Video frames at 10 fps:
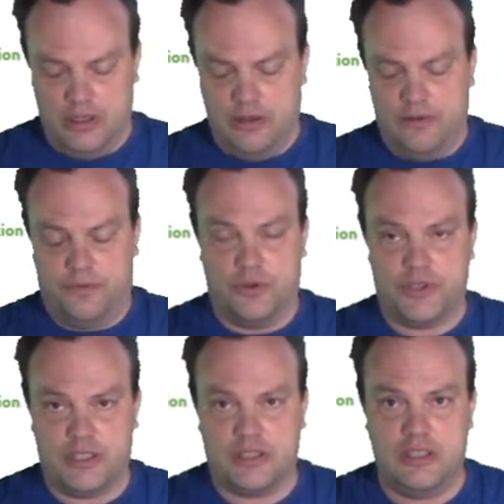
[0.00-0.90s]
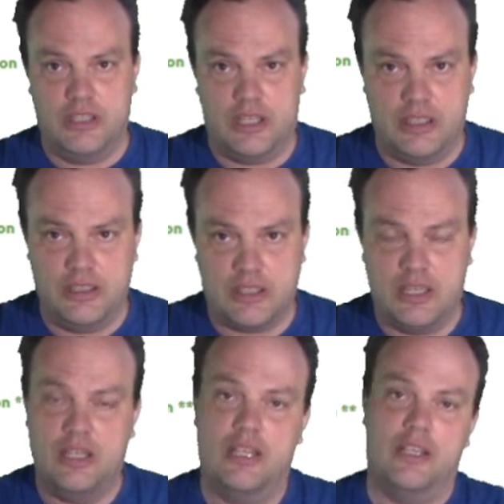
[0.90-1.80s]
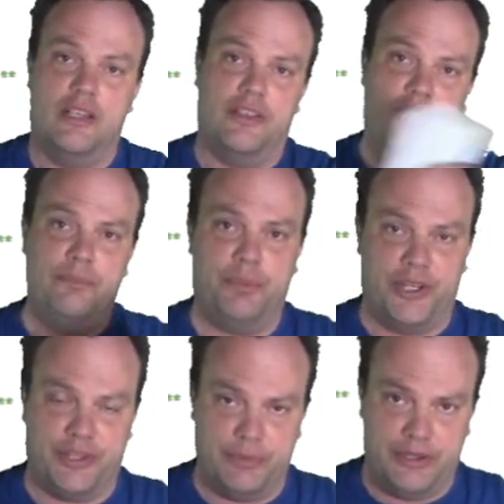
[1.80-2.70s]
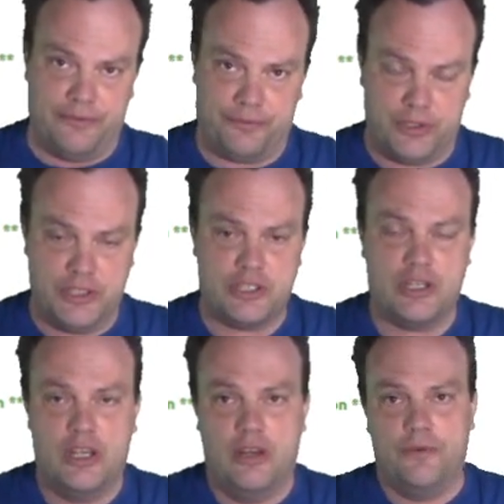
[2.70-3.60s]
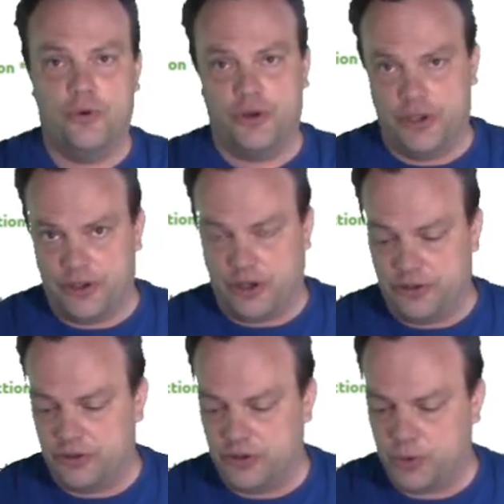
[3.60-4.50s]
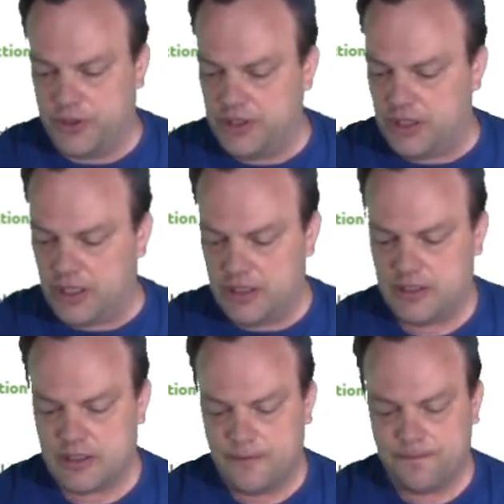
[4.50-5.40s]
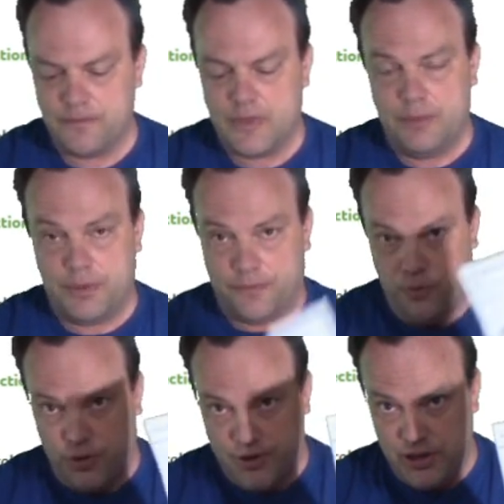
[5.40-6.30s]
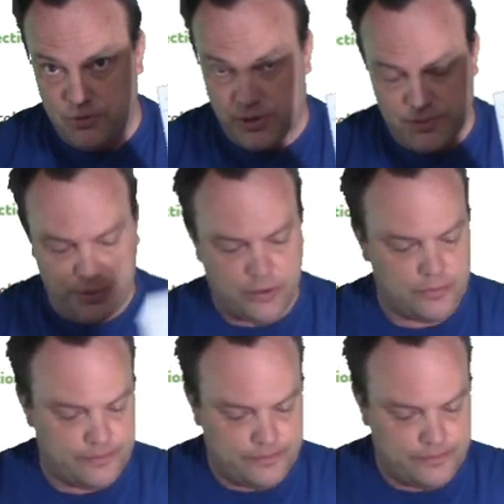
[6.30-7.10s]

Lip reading: for 60 days, then put them in the fridge for another 120 days before these will sprout.